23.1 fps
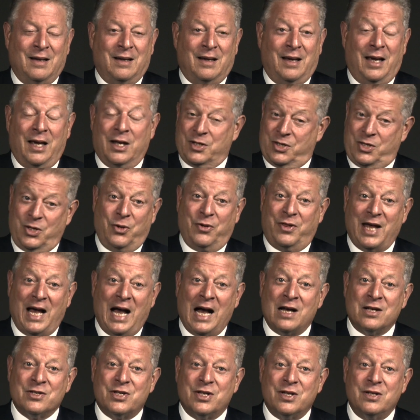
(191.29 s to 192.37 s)
In
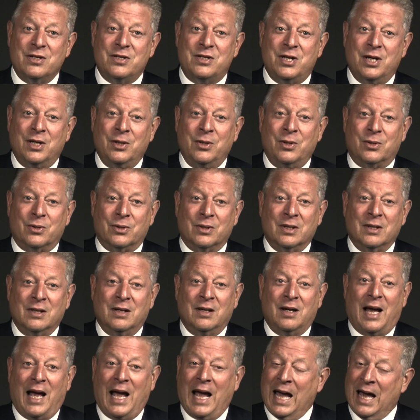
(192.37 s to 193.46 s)
2002,
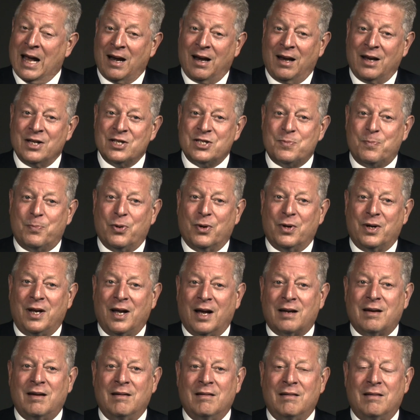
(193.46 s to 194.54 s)
analysts
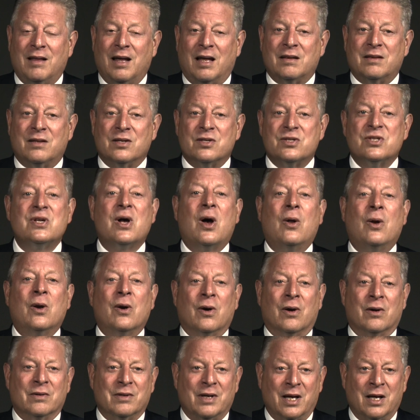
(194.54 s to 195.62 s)
predicted that the
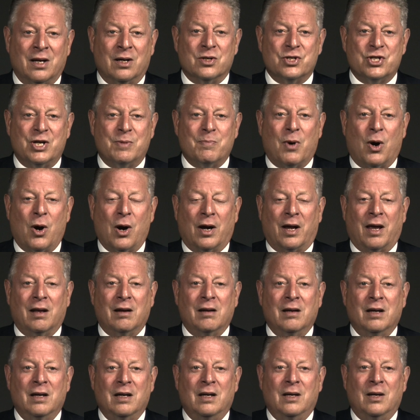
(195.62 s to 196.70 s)
solar energy market
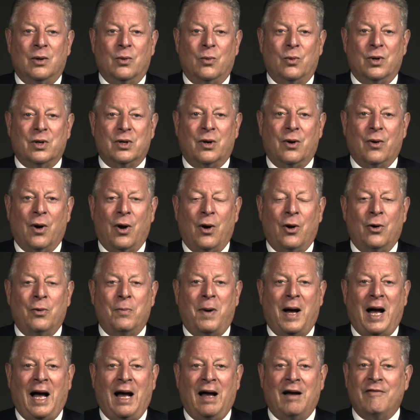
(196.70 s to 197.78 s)
would grow
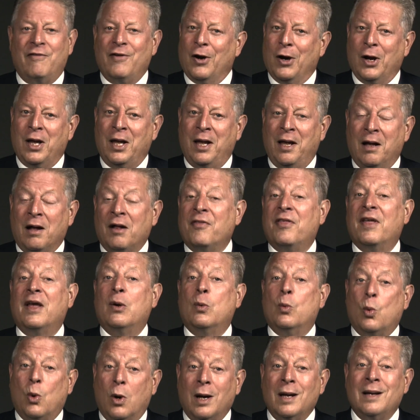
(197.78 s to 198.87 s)
by a very healthy
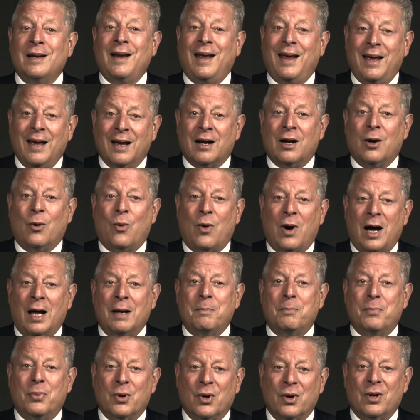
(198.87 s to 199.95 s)
1 gigawatt
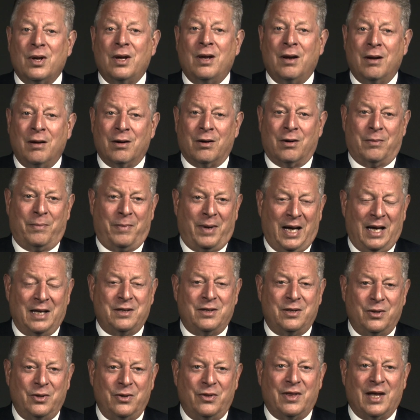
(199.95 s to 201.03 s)
per year by
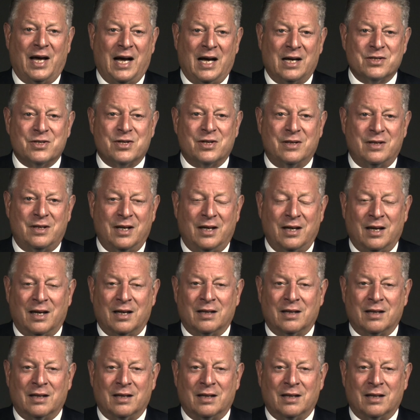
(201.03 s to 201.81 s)
2010.